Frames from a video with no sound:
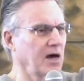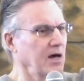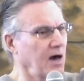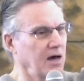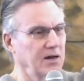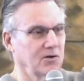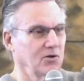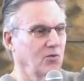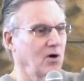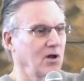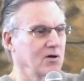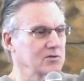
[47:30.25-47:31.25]
and I, I don't
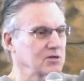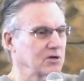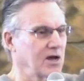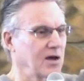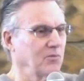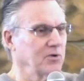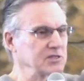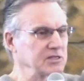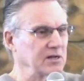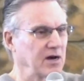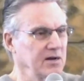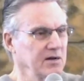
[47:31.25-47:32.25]
know what all is going to happen
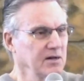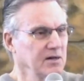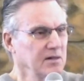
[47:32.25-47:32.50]
Wednesday night,